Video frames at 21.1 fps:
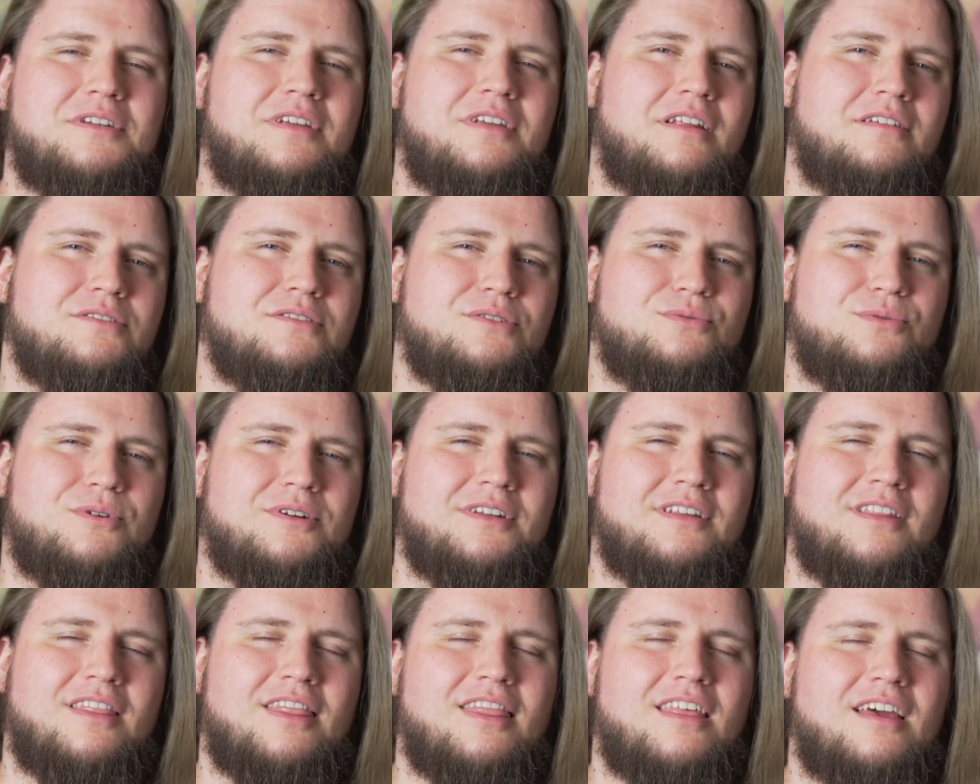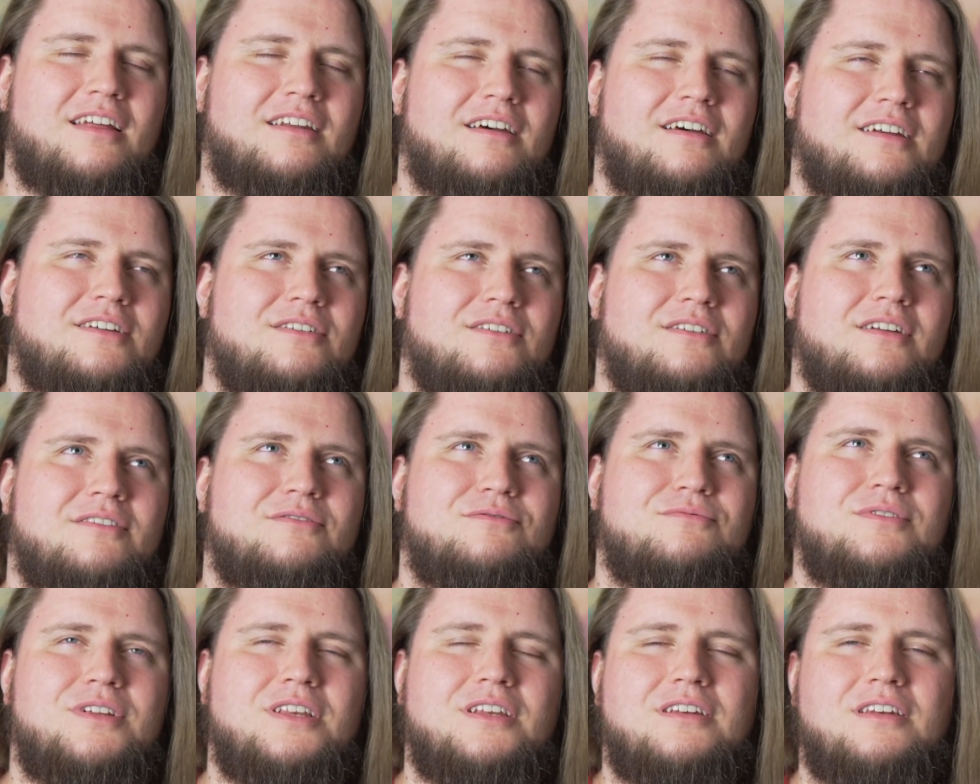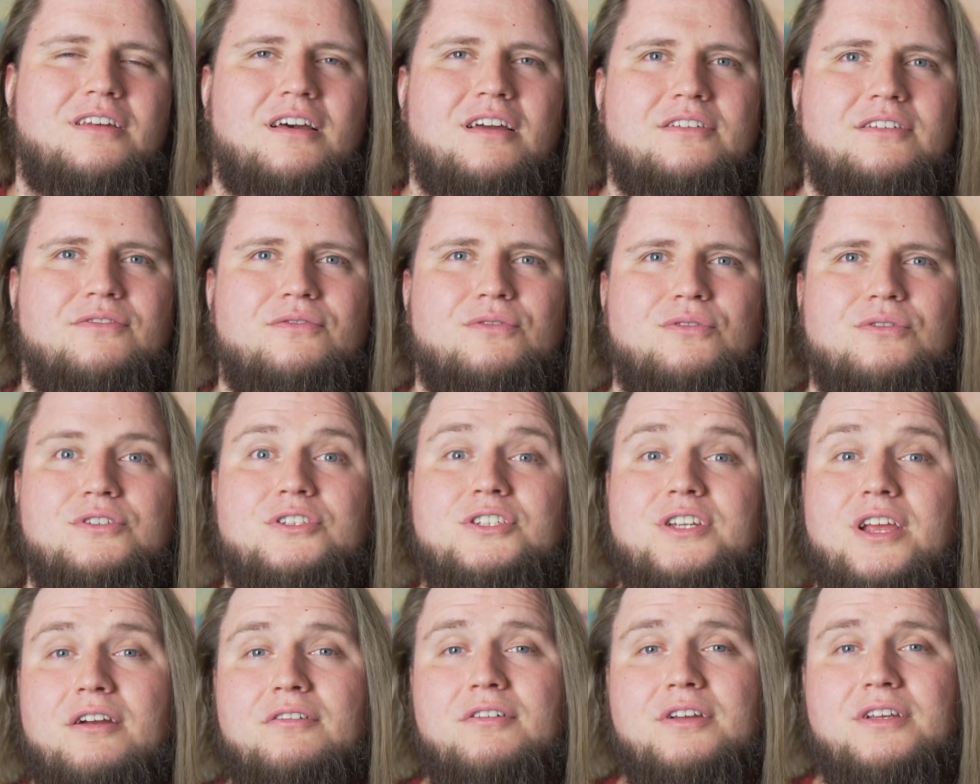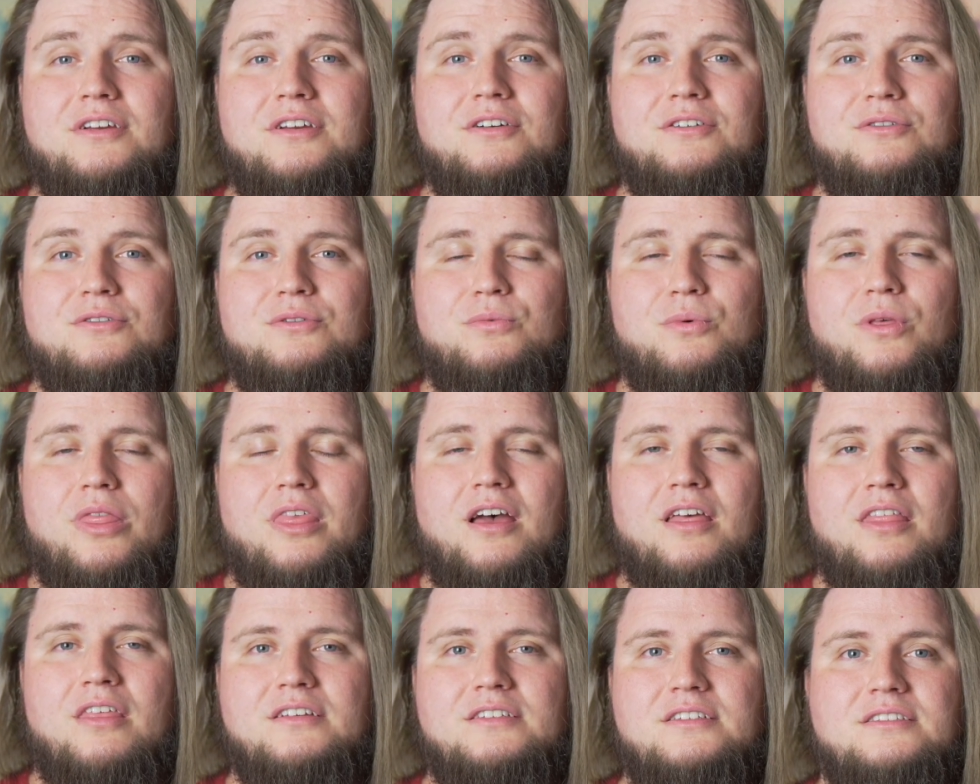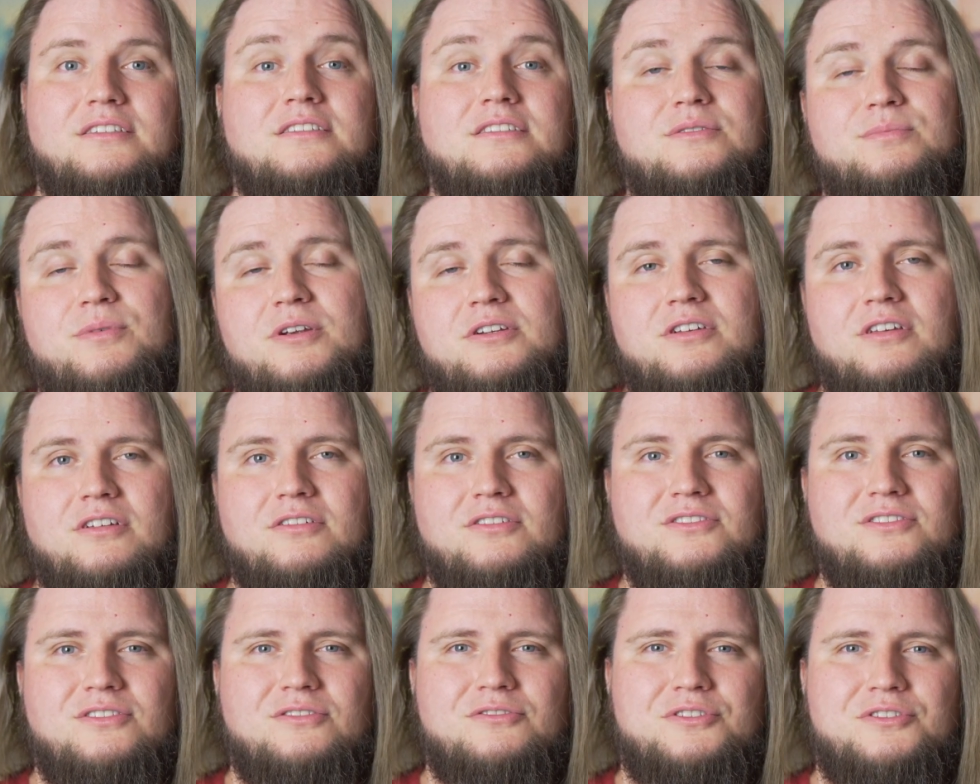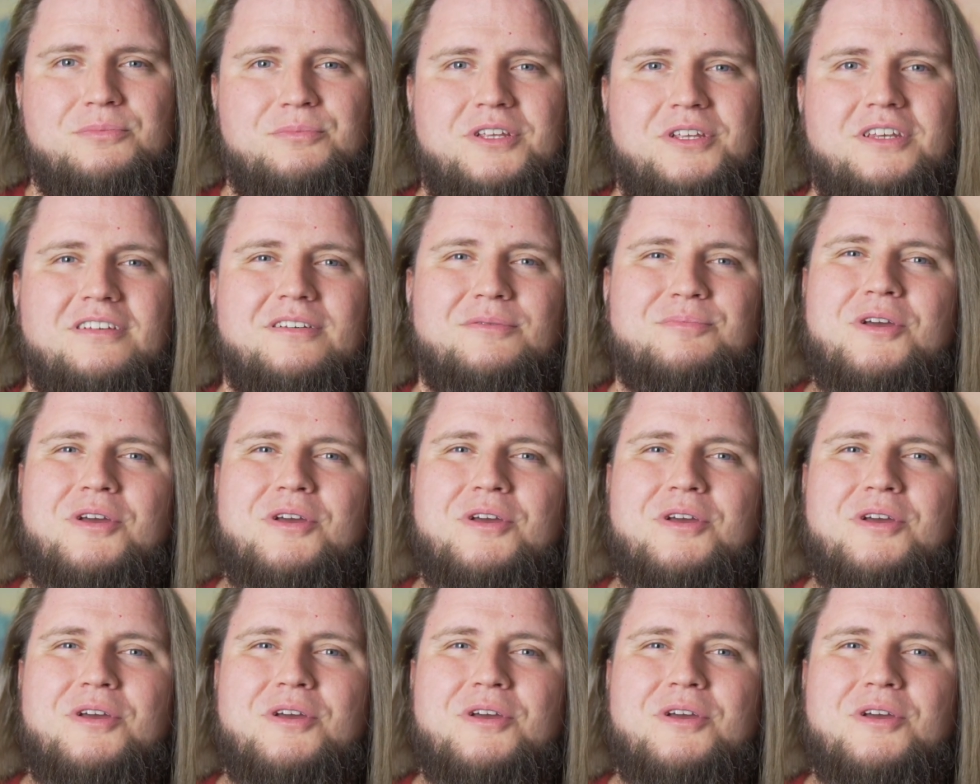10 is one that I really liked for sharing code with others, especially on social media.